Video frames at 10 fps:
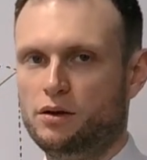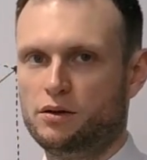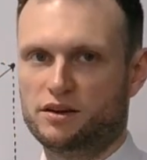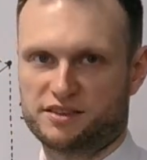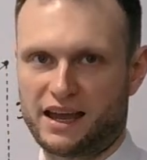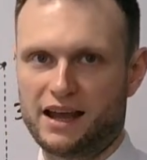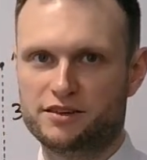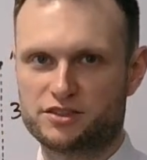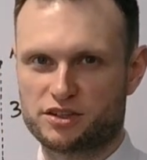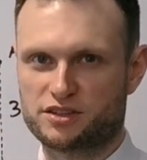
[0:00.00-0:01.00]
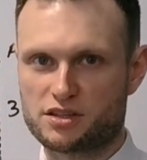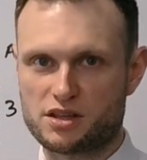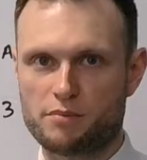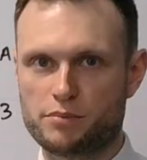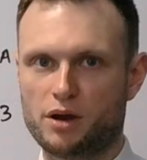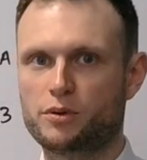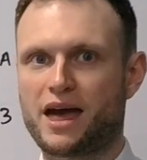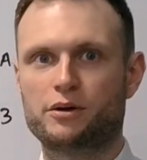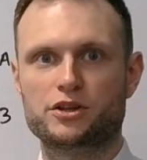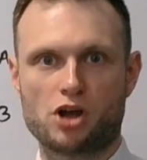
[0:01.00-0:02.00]
The scalar is just a number
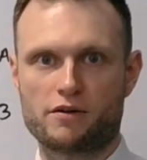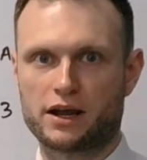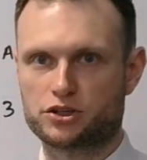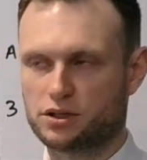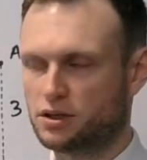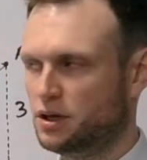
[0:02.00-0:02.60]
without a direction.